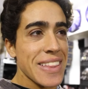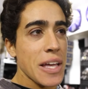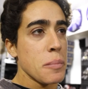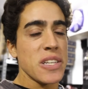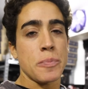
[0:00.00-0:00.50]

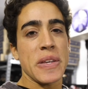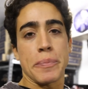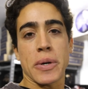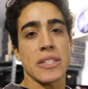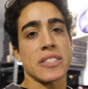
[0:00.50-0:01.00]
they must be
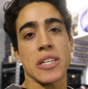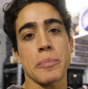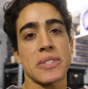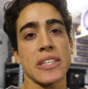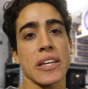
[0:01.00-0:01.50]
putting
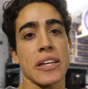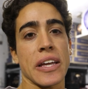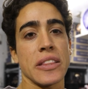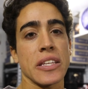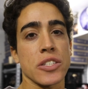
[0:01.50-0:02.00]
something
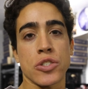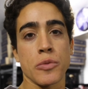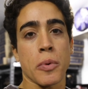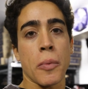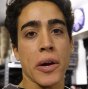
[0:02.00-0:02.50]
in these
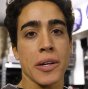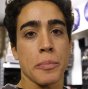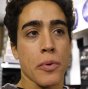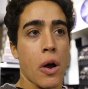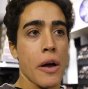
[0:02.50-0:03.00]

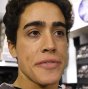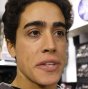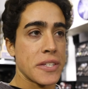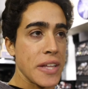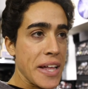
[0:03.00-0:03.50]
supermarket
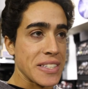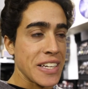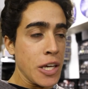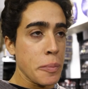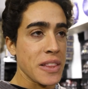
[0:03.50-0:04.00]
broths that's
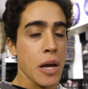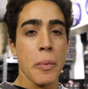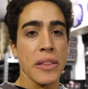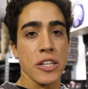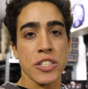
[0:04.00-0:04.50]
keeping
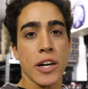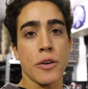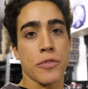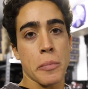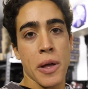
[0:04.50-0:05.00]
them on the
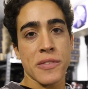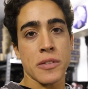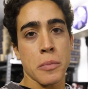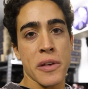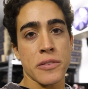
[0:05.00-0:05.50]
shelf for
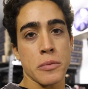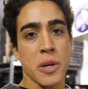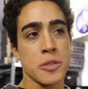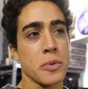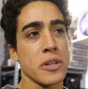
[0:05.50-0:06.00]
months and months and
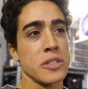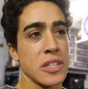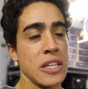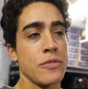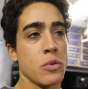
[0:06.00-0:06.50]
months
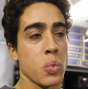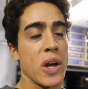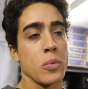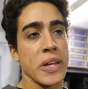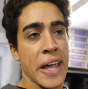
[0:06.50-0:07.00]
because even
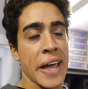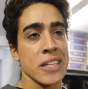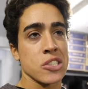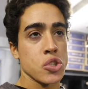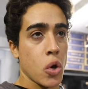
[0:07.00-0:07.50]
when we
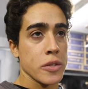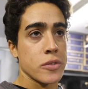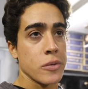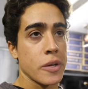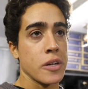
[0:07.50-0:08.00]
add salt
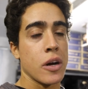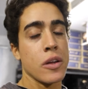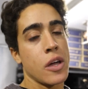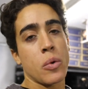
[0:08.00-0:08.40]
to it, you know,